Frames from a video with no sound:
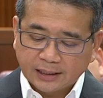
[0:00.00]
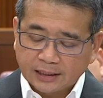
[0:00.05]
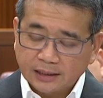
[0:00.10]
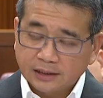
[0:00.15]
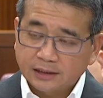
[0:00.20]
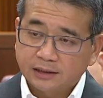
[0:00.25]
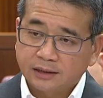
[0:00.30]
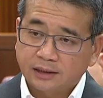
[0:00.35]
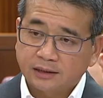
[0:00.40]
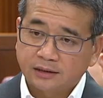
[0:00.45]

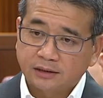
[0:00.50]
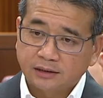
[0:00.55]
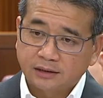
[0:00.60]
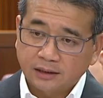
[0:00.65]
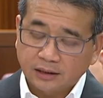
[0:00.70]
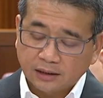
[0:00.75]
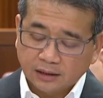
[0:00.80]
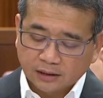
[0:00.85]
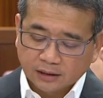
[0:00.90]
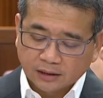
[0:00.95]
legal
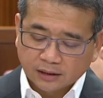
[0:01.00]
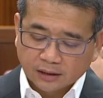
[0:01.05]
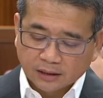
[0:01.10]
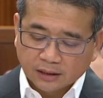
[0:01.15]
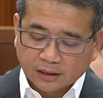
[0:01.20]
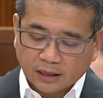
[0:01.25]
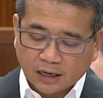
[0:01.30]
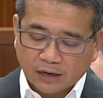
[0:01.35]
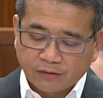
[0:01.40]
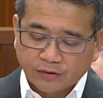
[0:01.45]
certainty
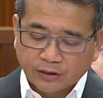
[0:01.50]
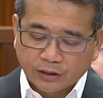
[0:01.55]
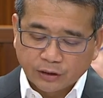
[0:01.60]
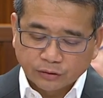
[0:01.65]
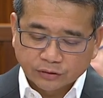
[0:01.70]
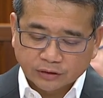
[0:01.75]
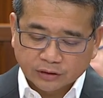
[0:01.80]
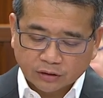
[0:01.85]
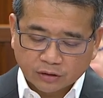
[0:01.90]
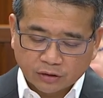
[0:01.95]
and
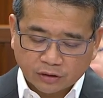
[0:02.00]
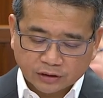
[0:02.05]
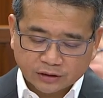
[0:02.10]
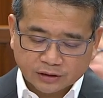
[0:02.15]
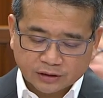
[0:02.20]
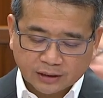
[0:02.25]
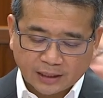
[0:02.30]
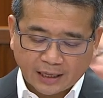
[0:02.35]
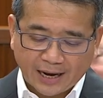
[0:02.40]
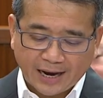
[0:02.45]
reduce the
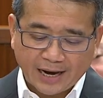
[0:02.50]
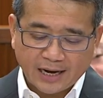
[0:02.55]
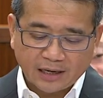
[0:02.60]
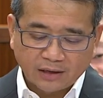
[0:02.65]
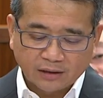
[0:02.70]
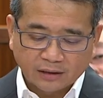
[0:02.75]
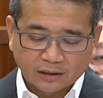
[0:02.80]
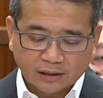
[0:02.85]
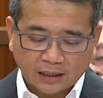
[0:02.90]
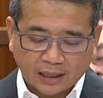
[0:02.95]
costs
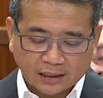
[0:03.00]
and